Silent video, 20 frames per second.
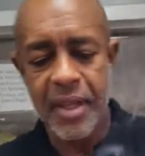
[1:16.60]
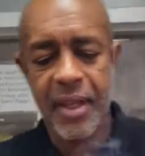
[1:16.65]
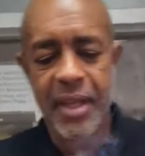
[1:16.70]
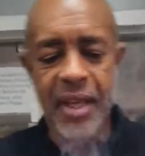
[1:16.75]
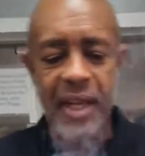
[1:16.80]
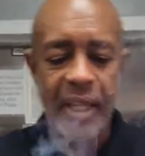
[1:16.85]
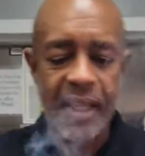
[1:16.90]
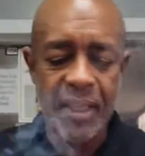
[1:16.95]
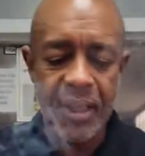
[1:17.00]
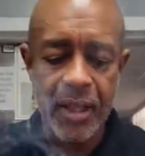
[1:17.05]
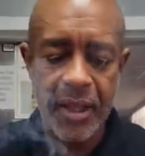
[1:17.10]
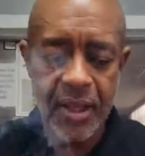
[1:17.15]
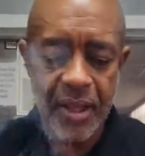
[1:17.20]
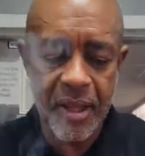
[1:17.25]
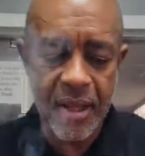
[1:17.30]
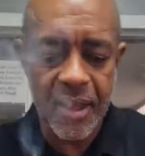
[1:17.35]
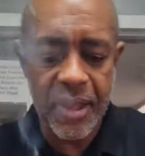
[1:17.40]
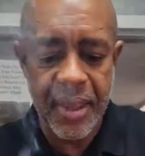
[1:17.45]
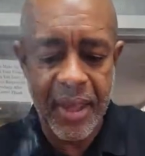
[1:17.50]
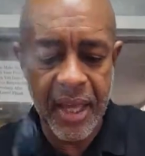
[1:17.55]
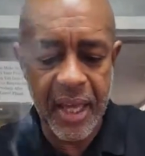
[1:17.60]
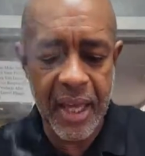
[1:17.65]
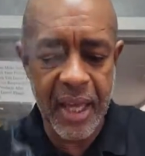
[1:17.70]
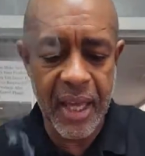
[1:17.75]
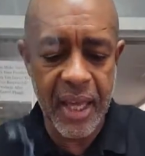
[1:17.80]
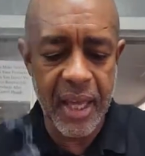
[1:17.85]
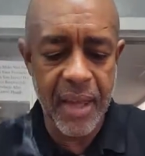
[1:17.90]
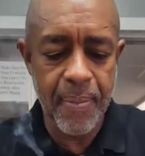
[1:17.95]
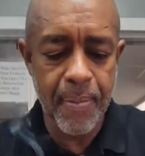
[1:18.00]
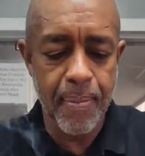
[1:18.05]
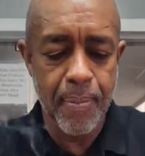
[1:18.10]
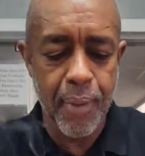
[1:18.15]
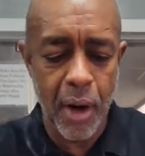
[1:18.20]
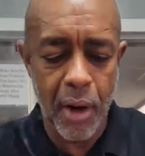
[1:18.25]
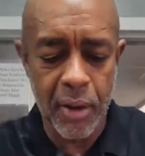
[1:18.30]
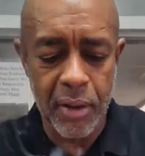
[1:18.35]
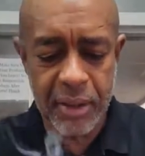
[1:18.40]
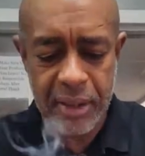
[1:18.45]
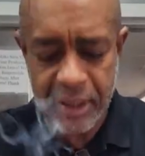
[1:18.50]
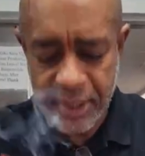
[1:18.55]
the, the
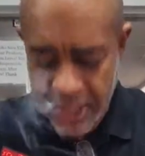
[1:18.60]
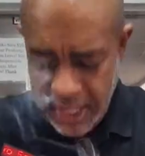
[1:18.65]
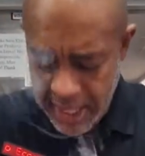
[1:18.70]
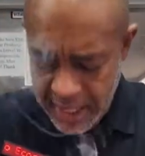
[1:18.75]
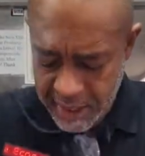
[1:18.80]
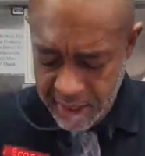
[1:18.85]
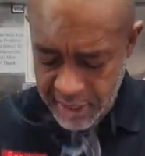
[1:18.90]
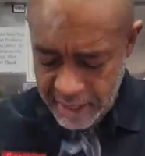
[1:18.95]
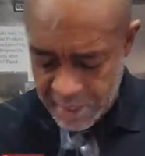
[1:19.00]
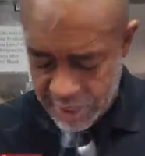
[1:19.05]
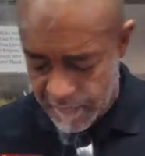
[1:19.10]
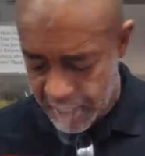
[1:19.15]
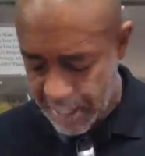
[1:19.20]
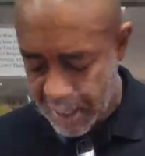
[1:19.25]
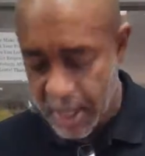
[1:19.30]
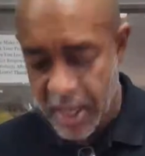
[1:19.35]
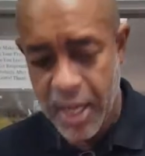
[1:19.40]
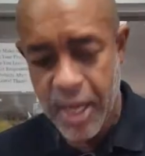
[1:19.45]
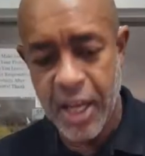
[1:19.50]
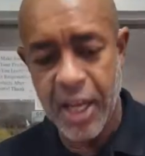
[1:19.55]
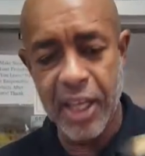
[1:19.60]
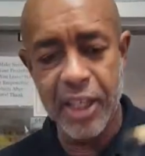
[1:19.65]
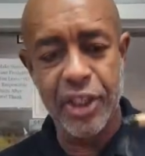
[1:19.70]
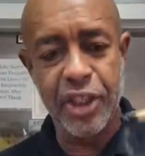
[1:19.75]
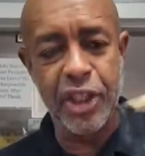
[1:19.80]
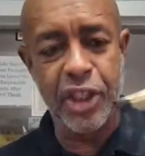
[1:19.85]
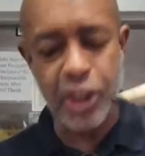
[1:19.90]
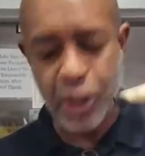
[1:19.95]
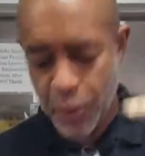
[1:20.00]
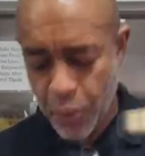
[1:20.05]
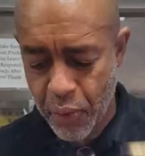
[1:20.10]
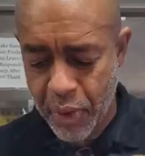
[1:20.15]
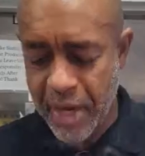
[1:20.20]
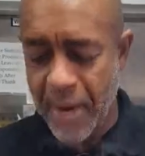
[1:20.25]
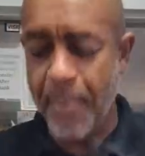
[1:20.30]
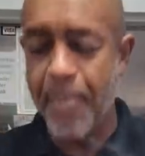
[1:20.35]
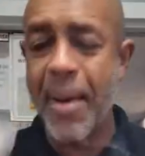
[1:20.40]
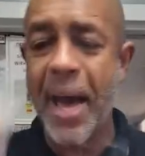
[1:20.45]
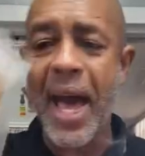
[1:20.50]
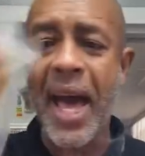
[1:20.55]
burn sticks is two in a
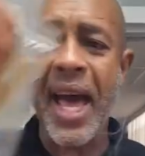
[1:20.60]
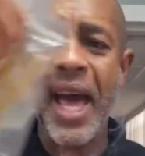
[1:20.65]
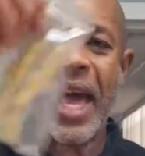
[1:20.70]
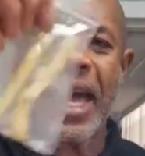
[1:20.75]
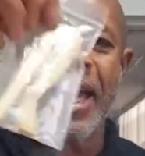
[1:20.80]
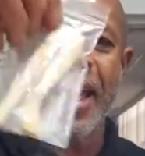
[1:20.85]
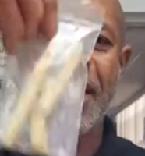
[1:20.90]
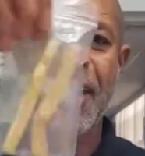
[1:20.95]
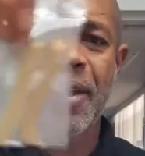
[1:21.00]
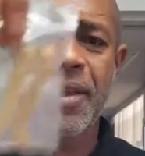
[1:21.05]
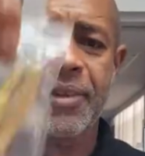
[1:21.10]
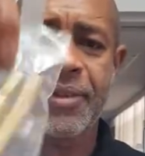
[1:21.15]
bag,